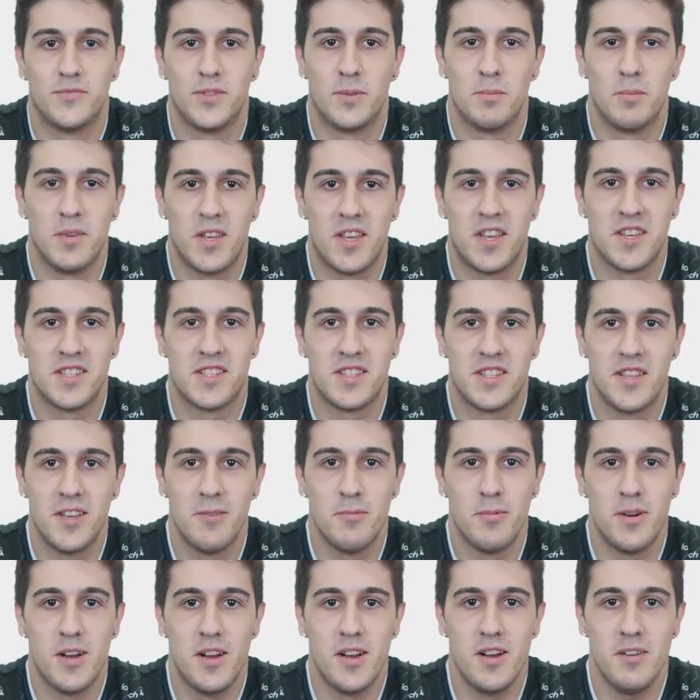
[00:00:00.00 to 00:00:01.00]
The biggest
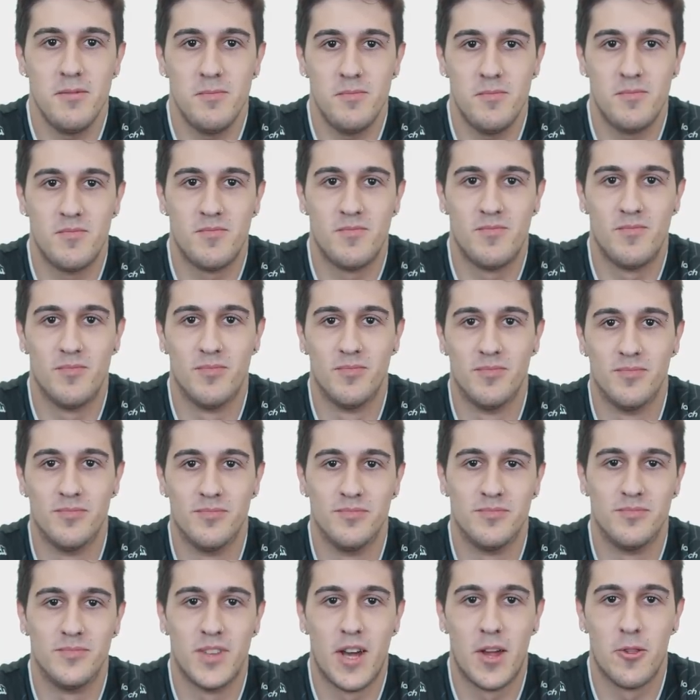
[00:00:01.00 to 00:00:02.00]
diva?
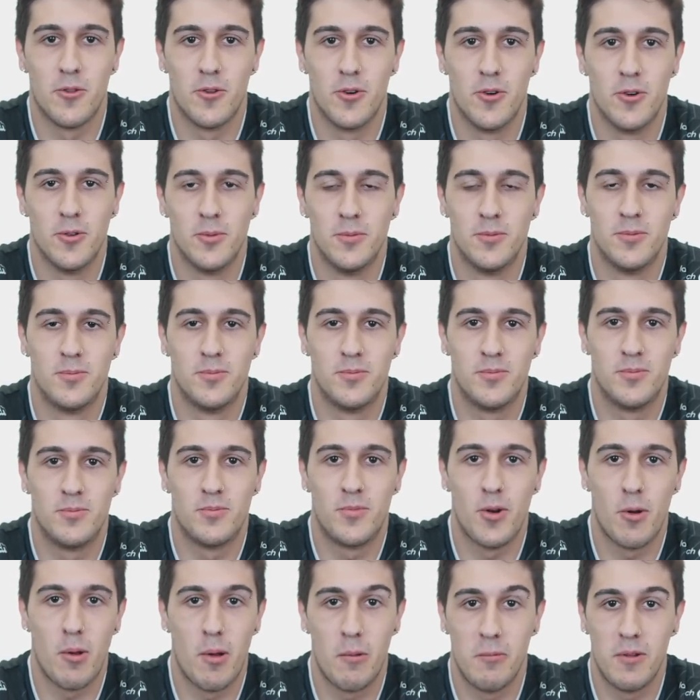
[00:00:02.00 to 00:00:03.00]
Mm, I don't know.
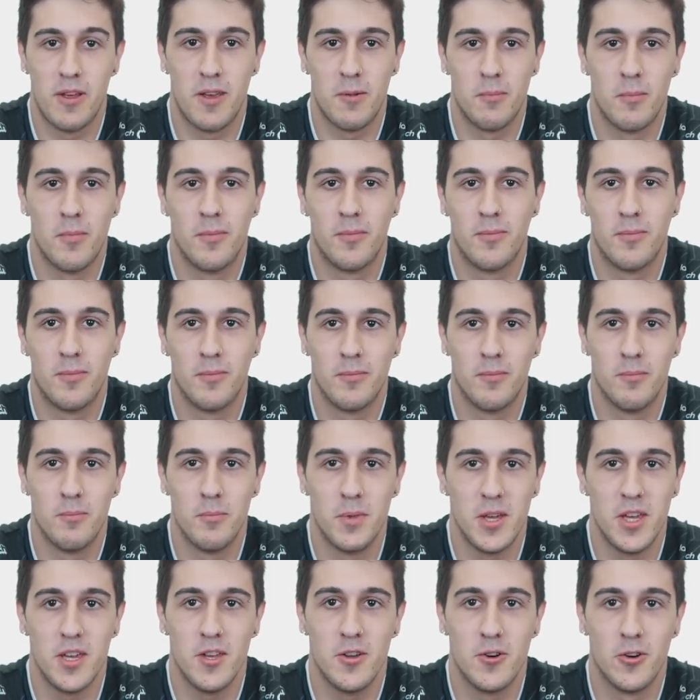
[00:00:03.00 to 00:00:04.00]
Probably
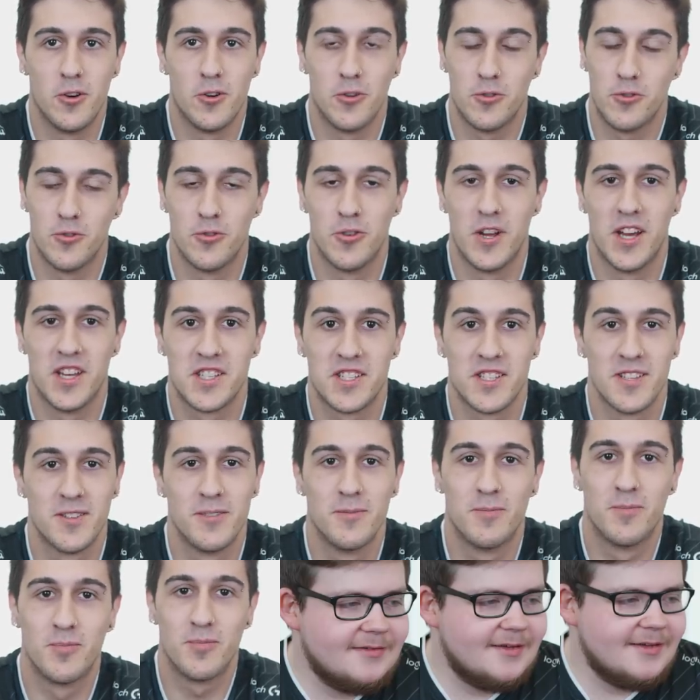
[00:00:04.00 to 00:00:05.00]
me or Jonas.
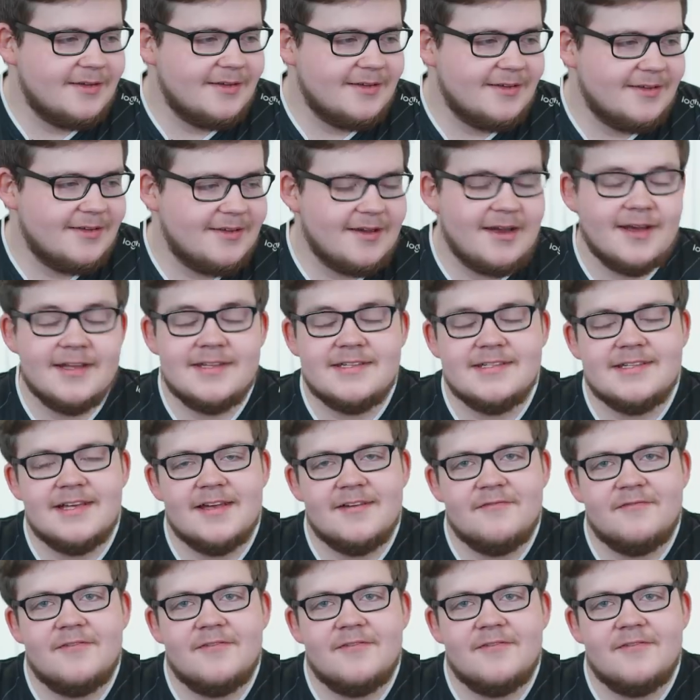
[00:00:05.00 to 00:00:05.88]
Uh, I'd say